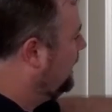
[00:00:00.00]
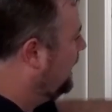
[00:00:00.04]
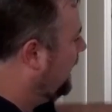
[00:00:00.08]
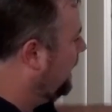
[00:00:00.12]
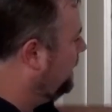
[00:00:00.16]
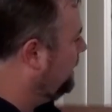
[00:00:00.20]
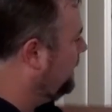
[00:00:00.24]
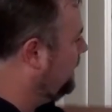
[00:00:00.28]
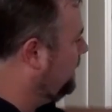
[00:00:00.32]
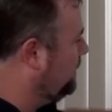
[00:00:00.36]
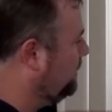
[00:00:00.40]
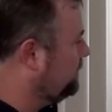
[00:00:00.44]

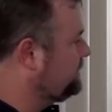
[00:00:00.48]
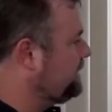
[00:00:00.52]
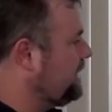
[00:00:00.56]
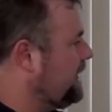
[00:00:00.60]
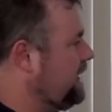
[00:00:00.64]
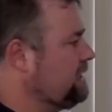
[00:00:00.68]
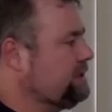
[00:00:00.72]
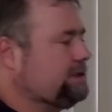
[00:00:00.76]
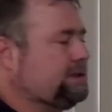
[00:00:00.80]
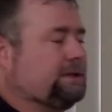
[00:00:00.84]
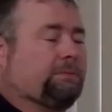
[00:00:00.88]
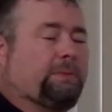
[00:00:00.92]
and then I'll
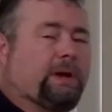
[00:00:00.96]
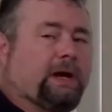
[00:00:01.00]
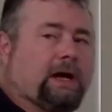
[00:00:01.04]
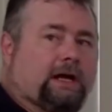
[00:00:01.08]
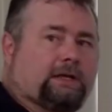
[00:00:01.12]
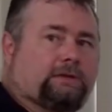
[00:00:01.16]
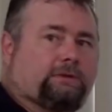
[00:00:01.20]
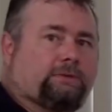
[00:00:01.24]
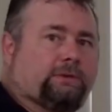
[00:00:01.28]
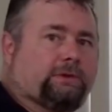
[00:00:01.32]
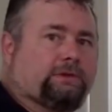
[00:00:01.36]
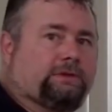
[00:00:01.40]
change the
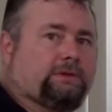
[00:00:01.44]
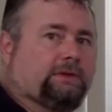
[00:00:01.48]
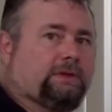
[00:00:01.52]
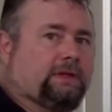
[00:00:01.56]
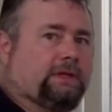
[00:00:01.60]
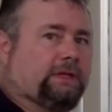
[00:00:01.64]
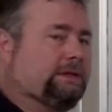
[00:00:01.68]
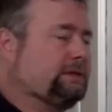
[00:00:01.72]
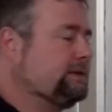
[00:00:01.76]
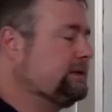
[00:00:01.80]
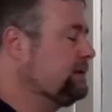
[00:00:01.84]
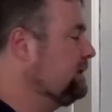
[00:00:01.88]
password to
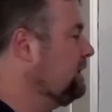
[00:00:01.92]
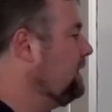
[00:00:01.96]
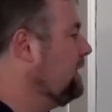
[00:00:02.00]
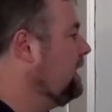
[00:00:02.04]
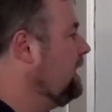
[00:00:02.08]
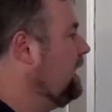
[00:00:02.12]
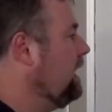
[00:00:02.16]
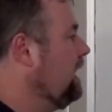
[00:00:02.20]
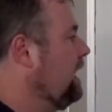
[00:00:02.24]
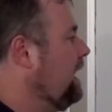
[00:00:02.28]
this,